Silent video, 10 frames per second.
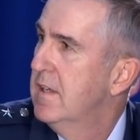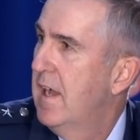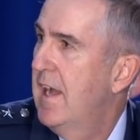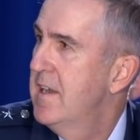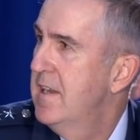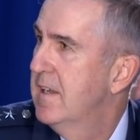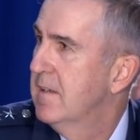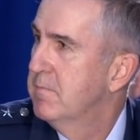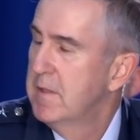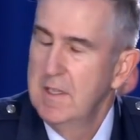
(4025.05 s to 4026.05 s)

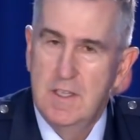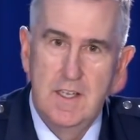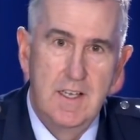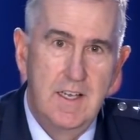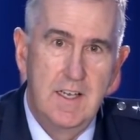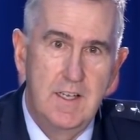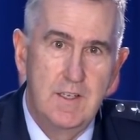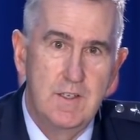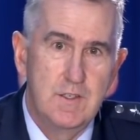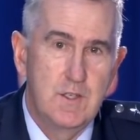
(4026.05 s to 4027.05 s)
idea.
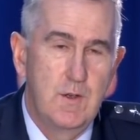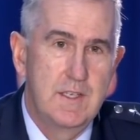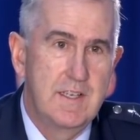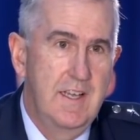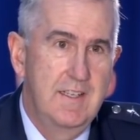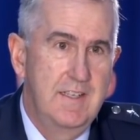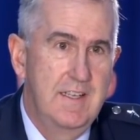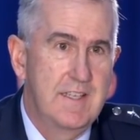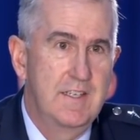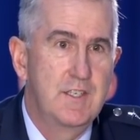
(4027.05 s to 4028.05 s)
So as
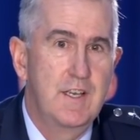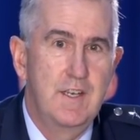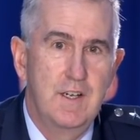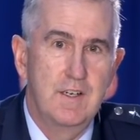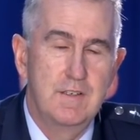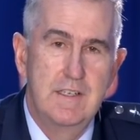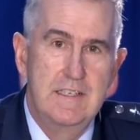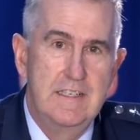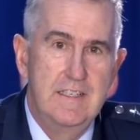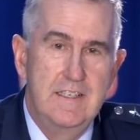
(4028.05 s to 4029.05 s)
I sit here,
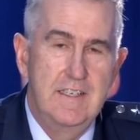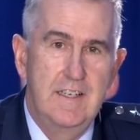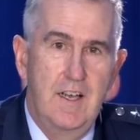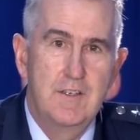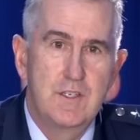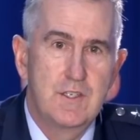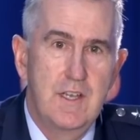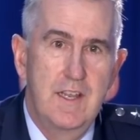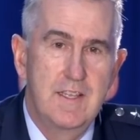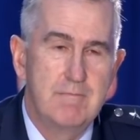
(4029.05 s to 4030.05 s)
I'll just
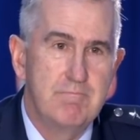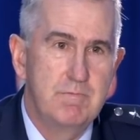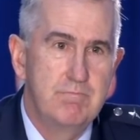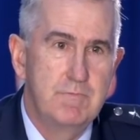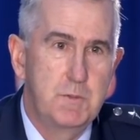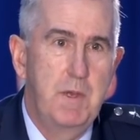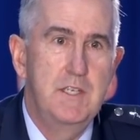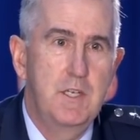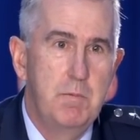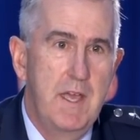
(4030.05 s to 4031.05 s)
say that
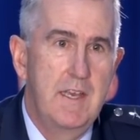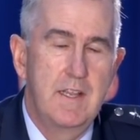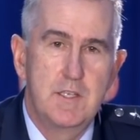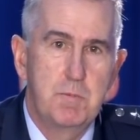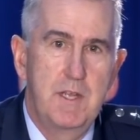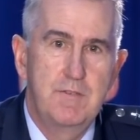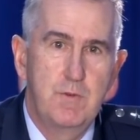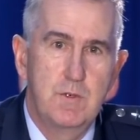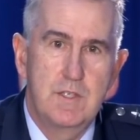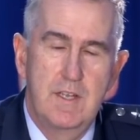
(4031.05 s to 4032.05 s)
Space Command and the Space
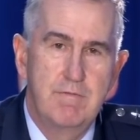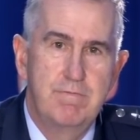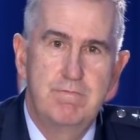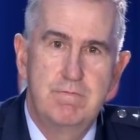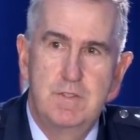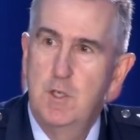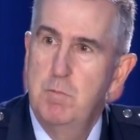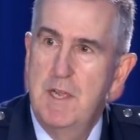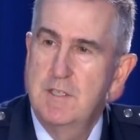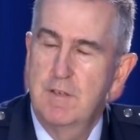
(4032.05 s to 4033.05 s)
Force have two
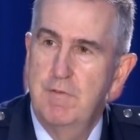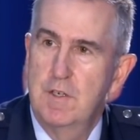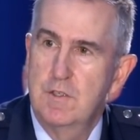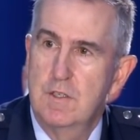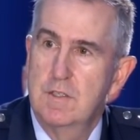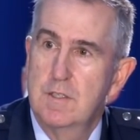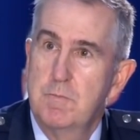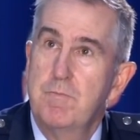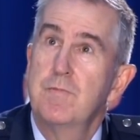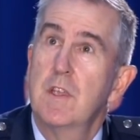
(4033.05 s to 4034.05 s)
basic functions.
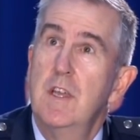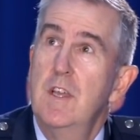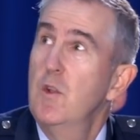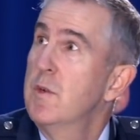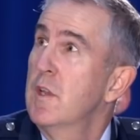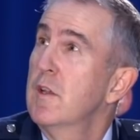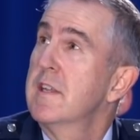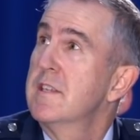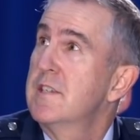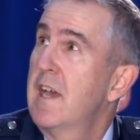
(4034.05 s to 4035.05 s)
When you look
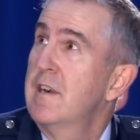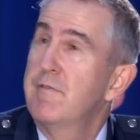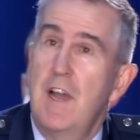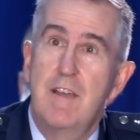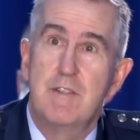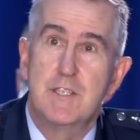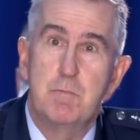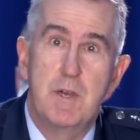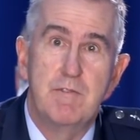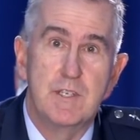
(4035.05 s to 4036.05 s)
at the Saturn V that's
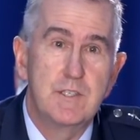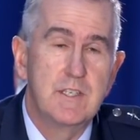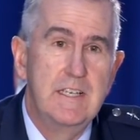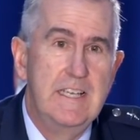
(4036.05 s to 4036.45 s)
above us,